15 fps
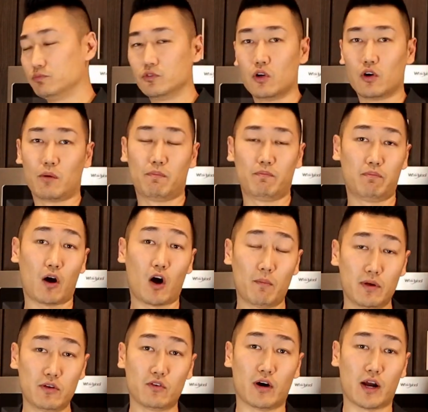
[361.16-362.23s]
your
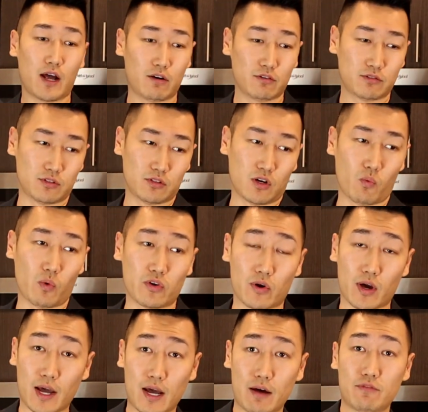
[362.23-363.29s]
apartment, your house, what you
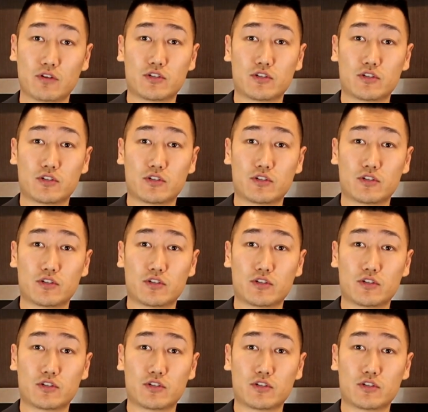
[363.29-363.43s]
have,